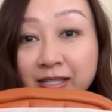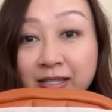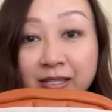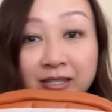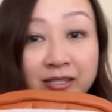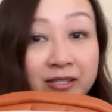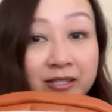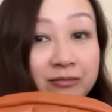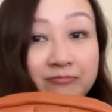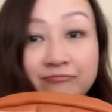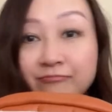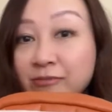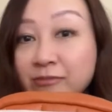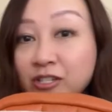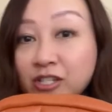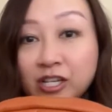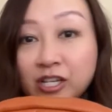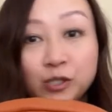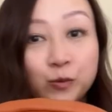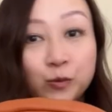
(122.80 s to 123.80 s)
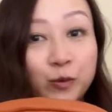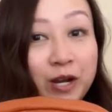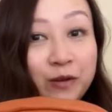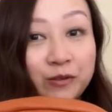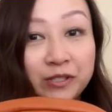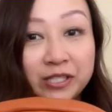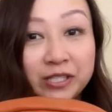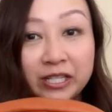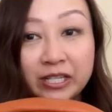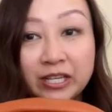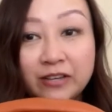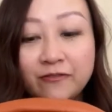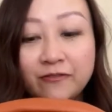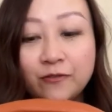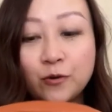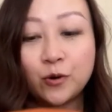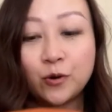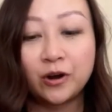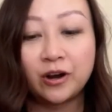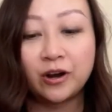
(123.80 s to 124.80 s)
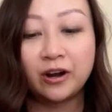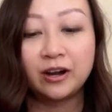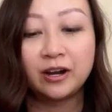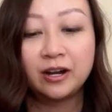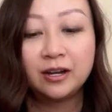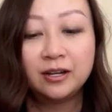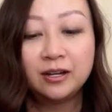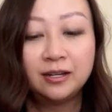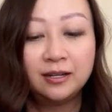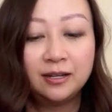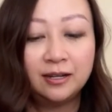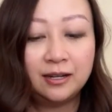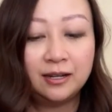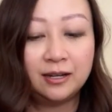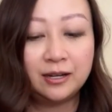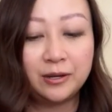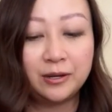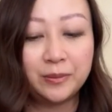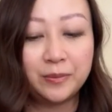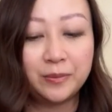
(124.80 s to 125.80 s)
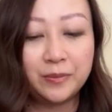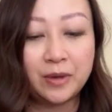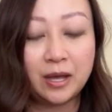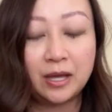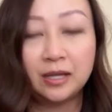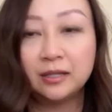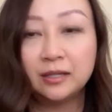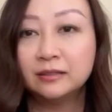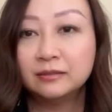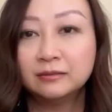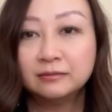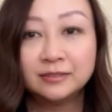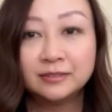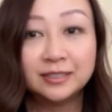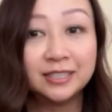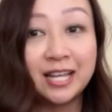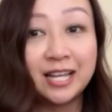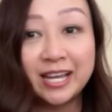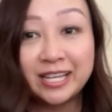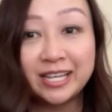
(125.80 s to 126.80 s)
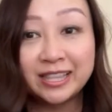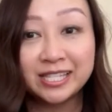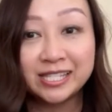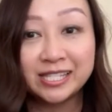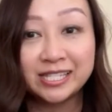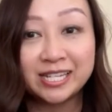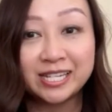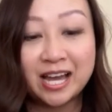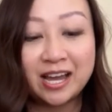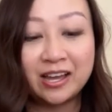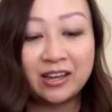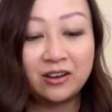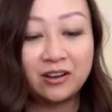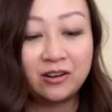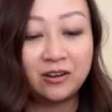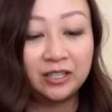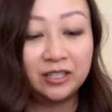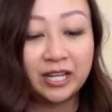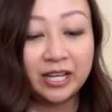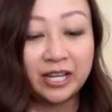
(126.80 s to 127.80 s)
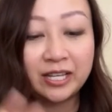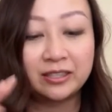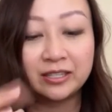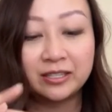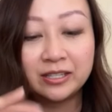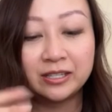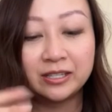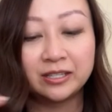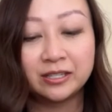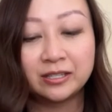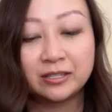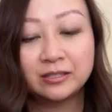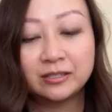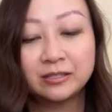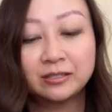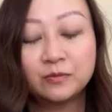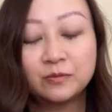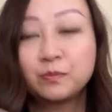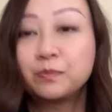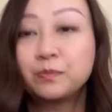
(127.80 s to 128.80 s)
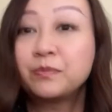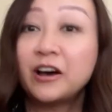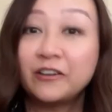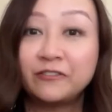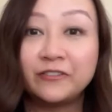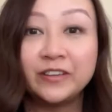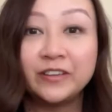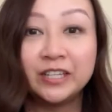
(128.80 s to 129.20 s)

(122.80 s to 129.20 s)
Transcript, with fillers: is just what I was looking for. Um, like the style, I like the puffy